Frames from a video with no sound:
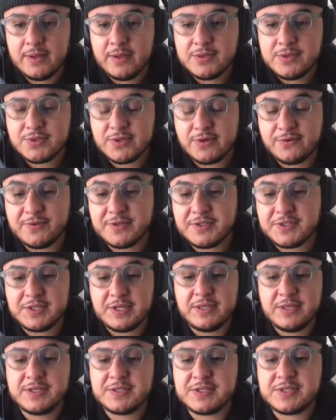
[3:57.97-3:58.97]
So if we see
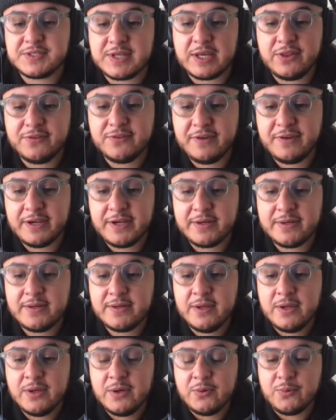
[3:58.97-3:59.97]
this is elevated,
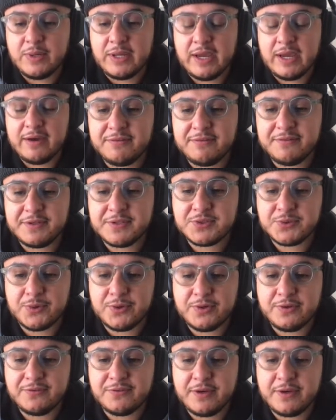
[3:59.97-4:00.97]
we have sort
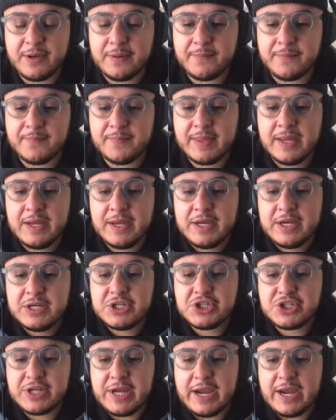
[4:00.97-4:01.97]
of
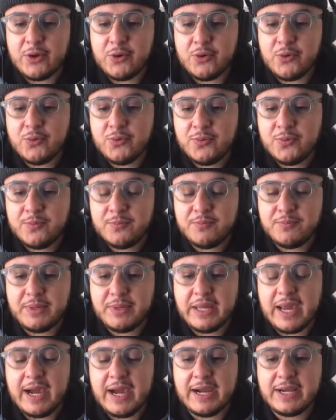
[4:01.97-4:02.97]
shadow
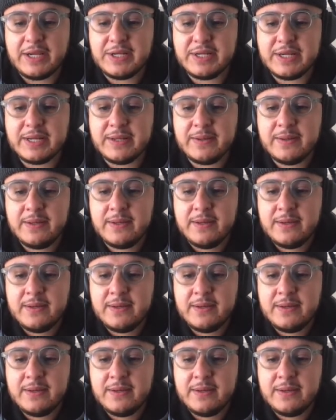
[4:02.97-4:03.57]
behind it.